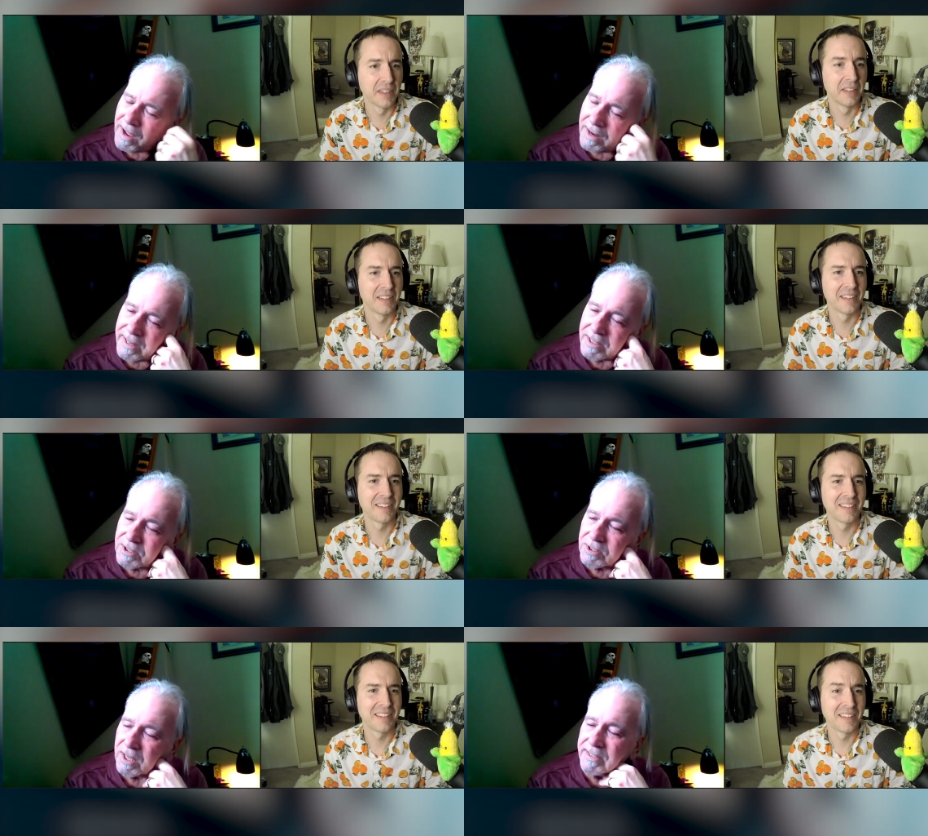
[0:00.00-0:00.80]
Speaker 1: and
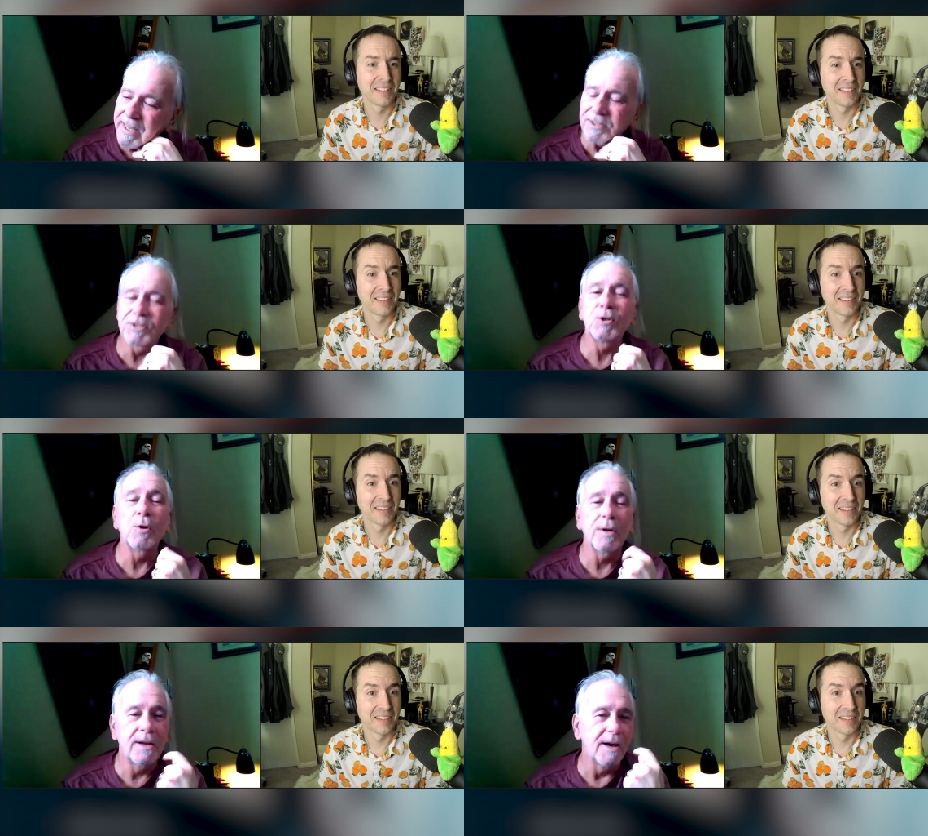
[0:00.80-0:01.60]
gets and takes a
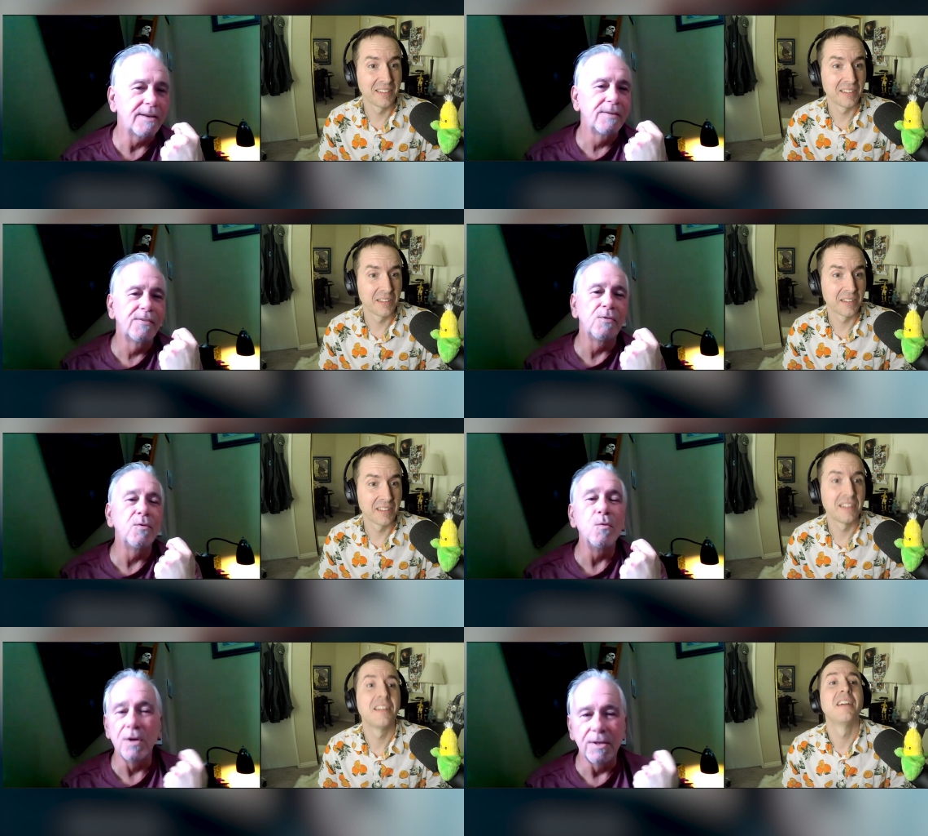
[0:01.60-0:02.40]
shortcut
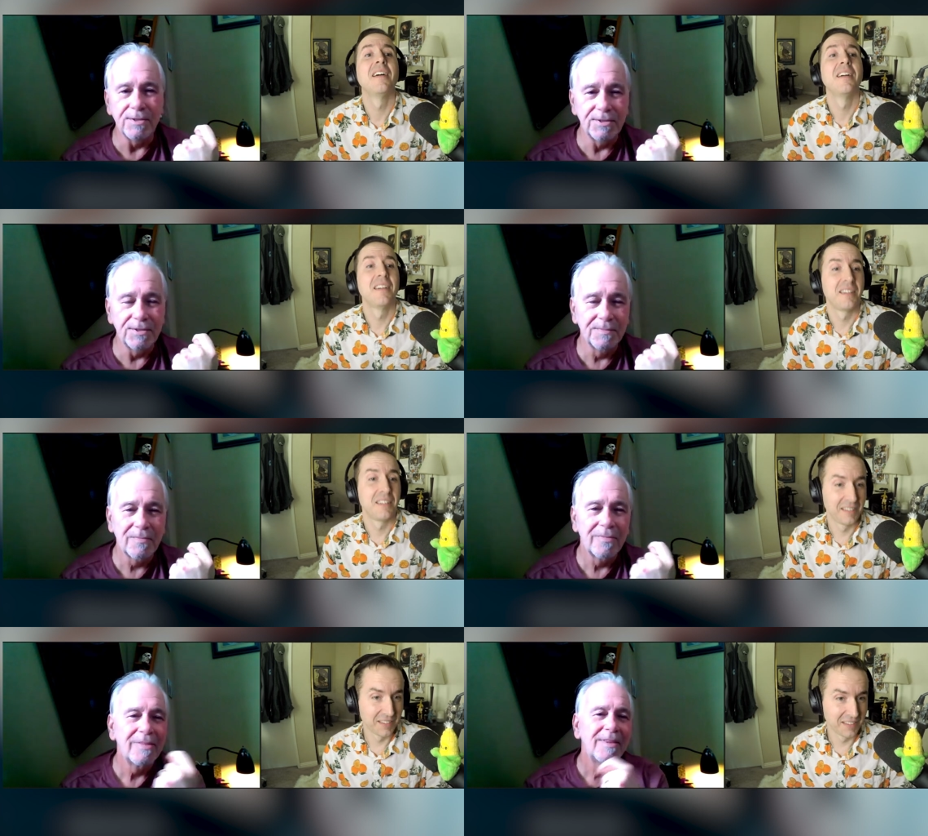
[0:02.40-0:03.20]
through the woods.
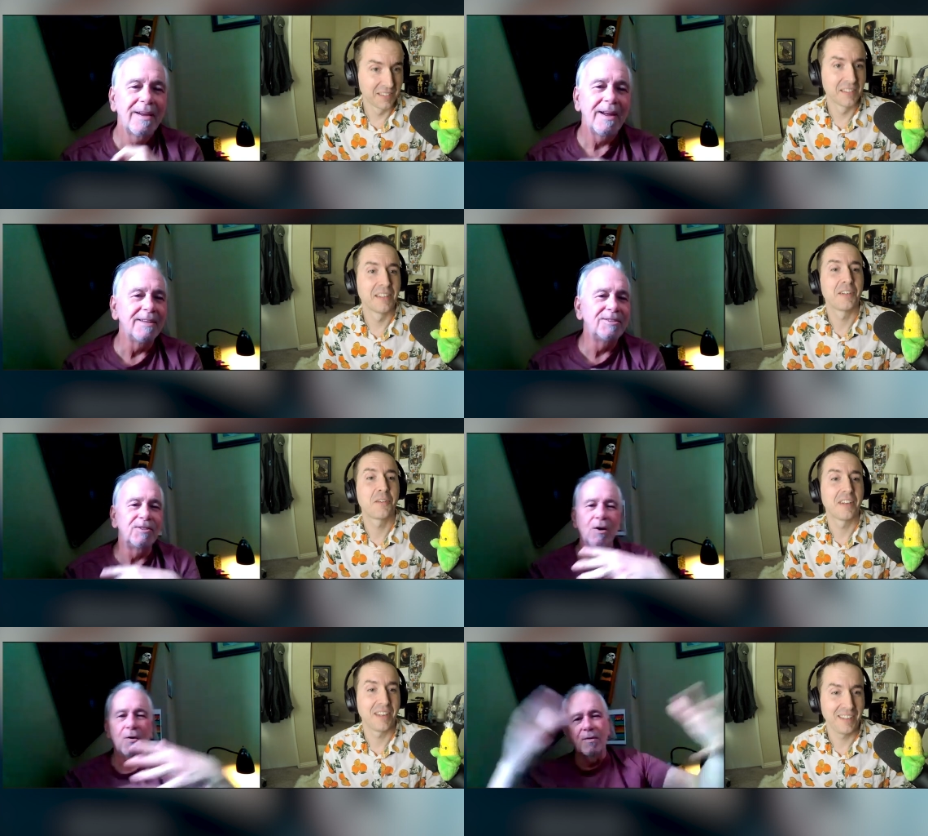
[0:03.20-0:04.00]
Speaker 2: Okay.
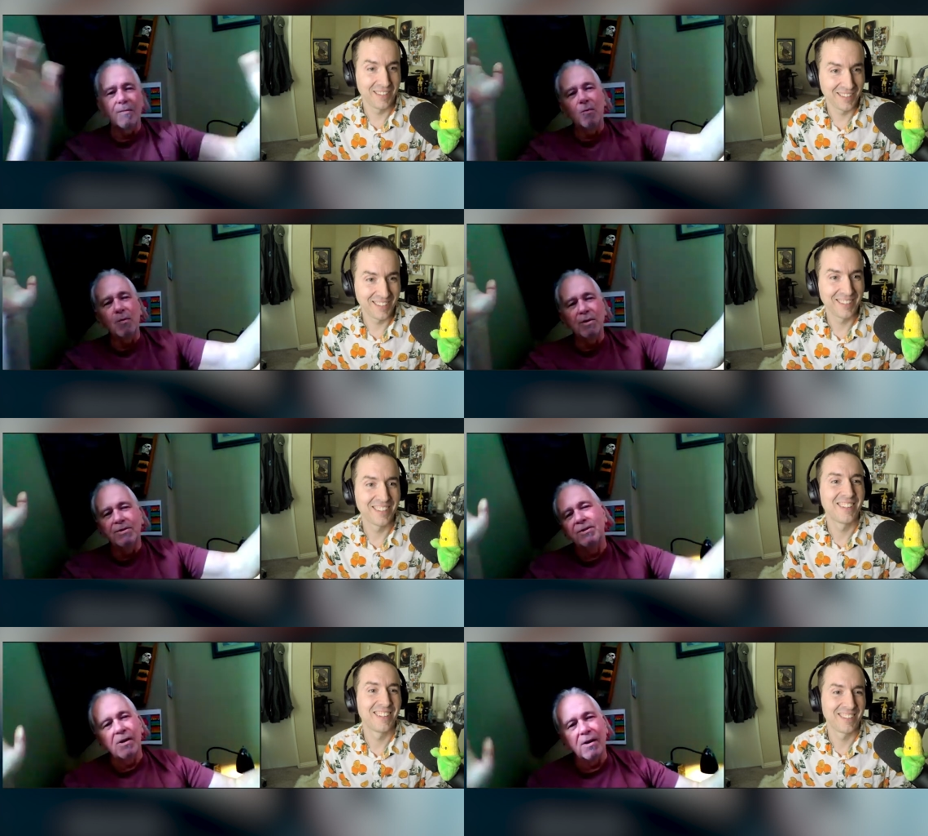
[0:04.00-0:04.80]
And so the
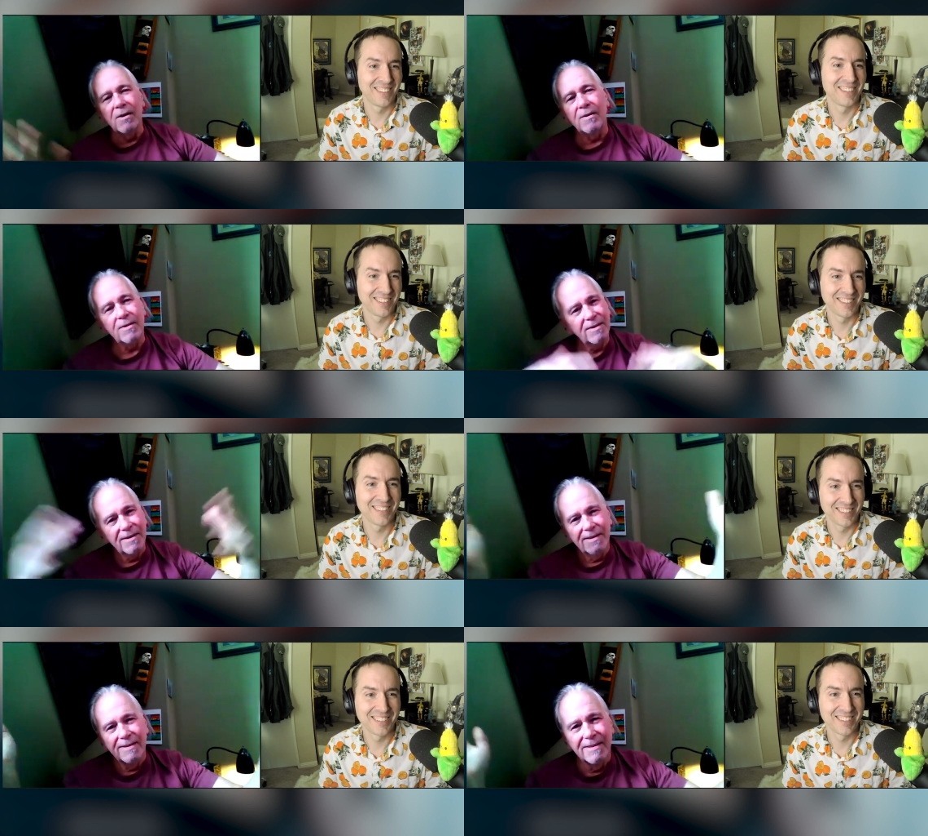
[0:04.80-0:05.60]
woods are
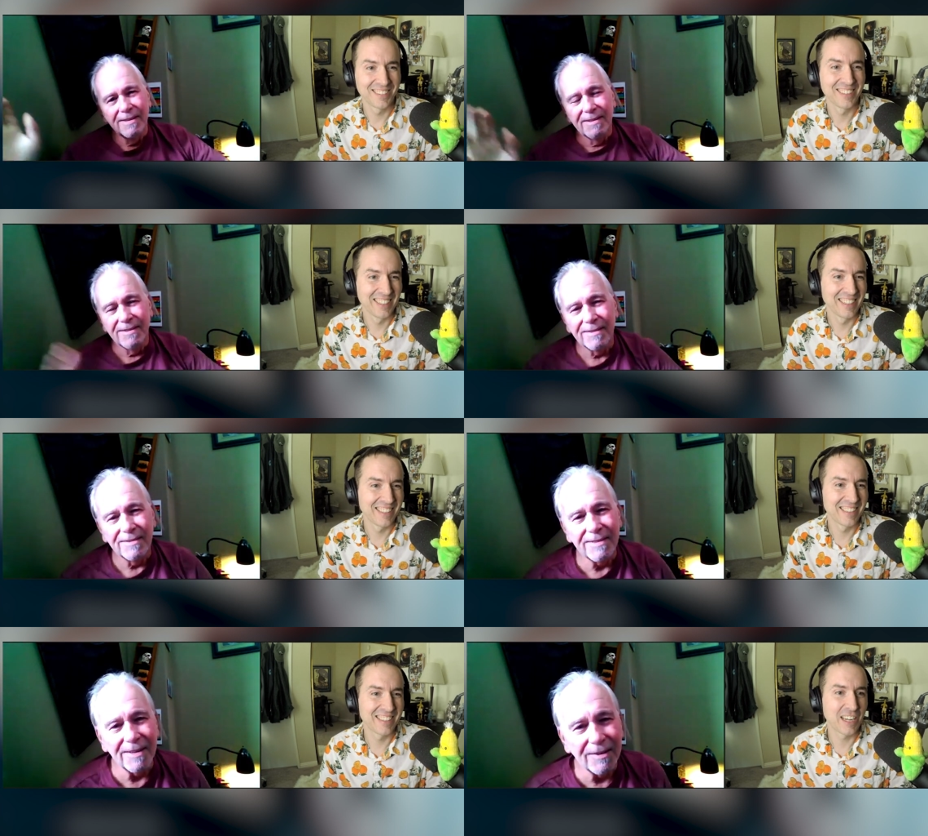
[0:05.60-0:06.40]

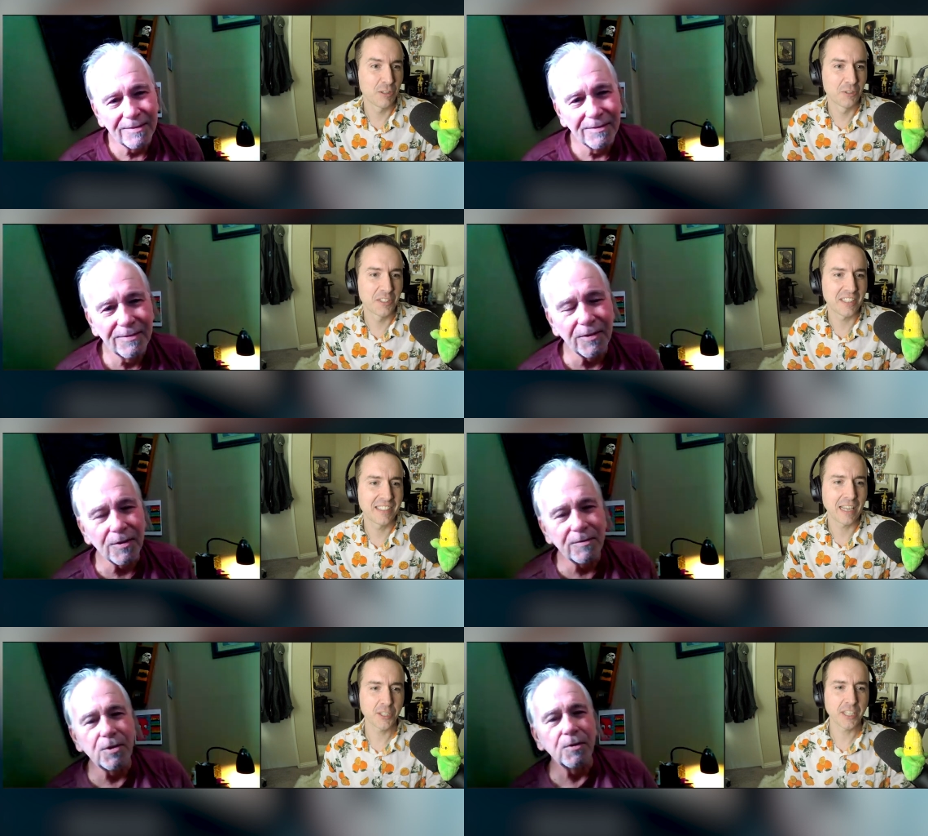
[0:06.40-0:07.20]
sounds you know,
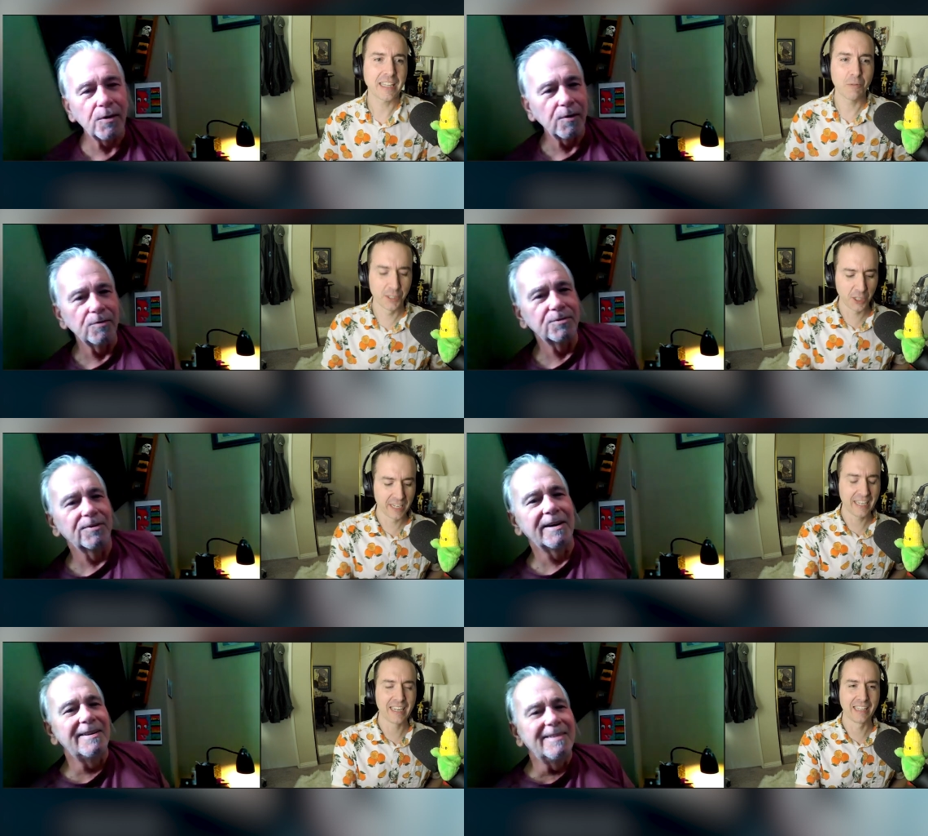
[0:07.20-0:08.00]
sounds like that one's
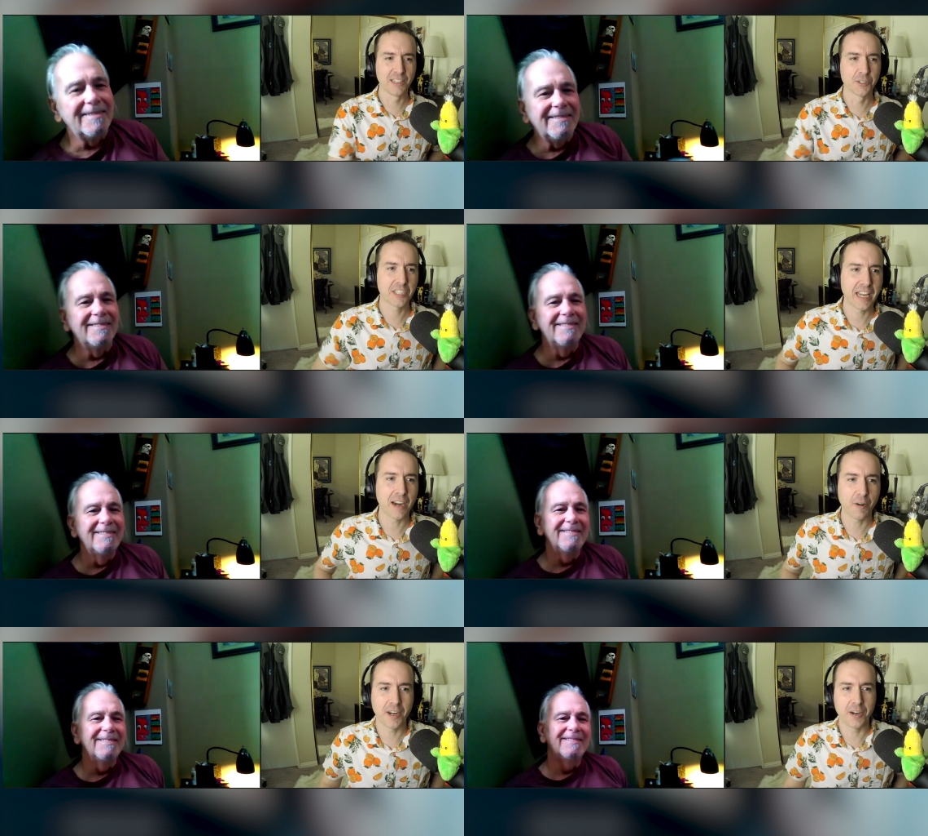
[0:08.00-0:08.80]
going to get a little
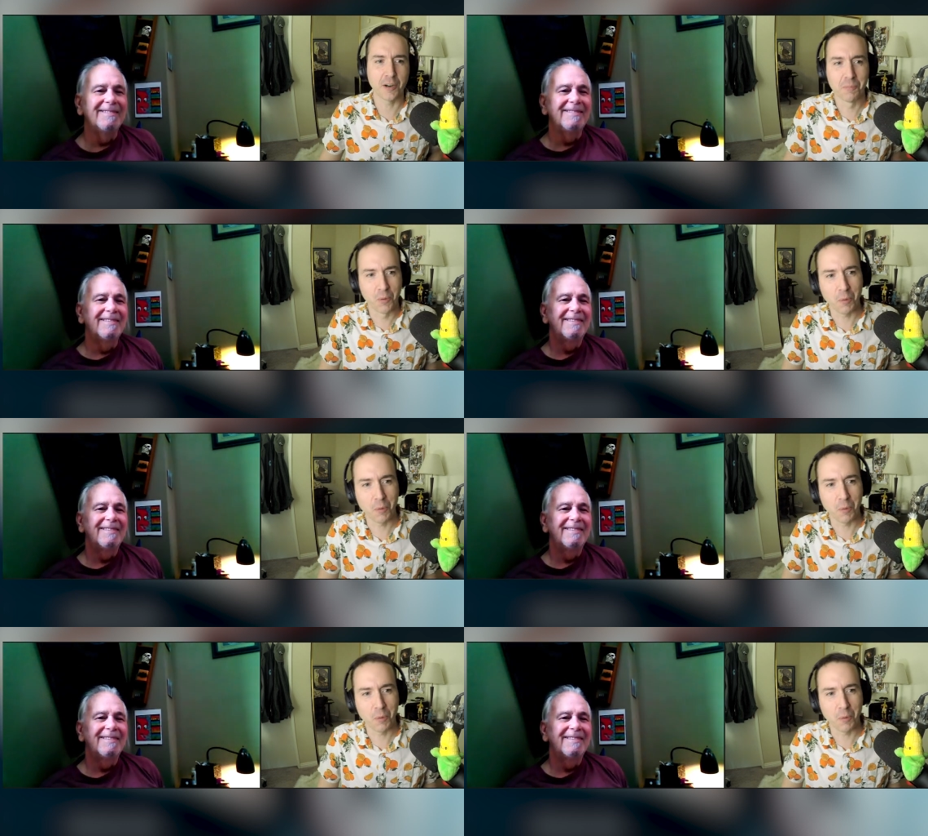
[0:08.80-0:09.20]
scarier, more